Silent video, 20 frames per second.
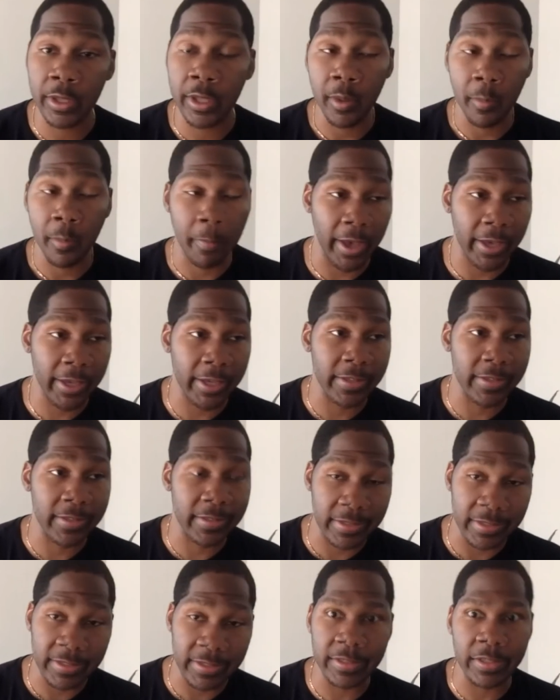back in the
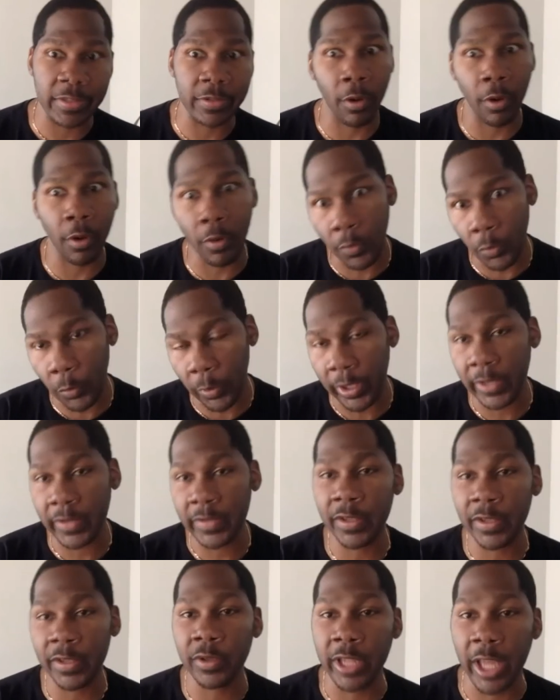60s, all the way
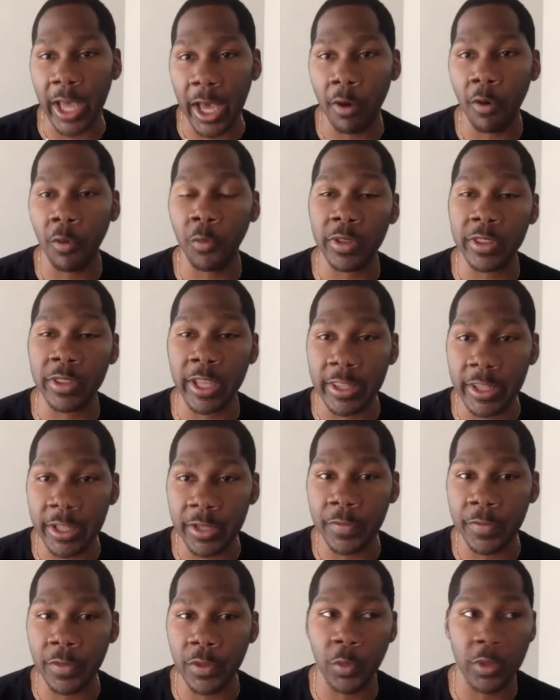until now, and what they lived
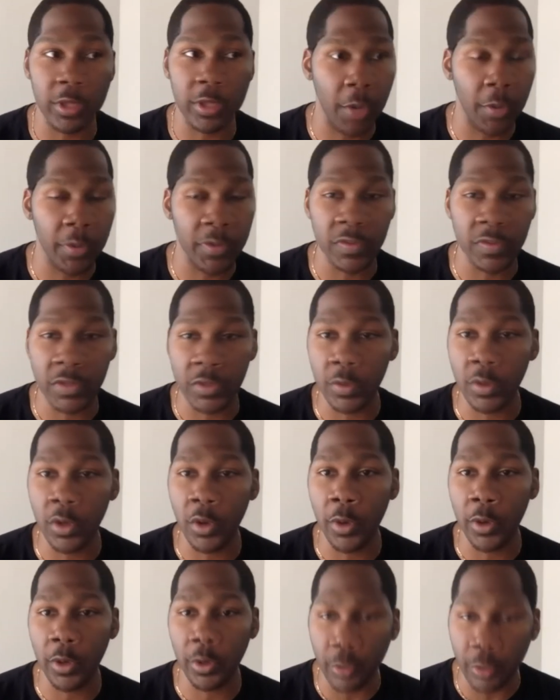through and how it's still going
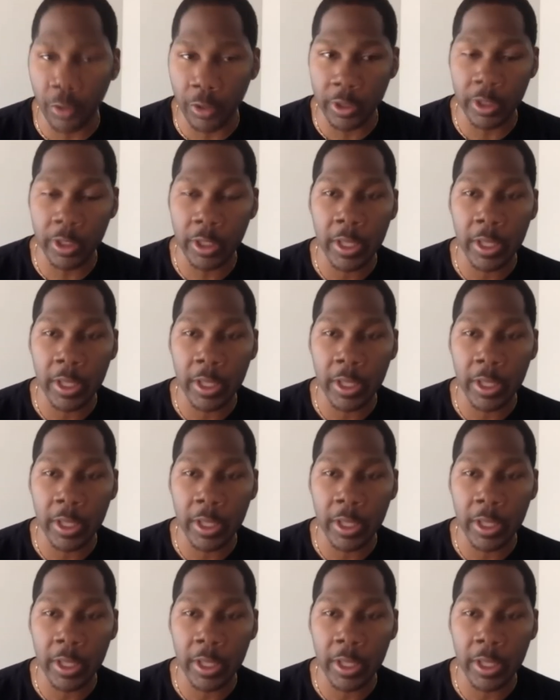on,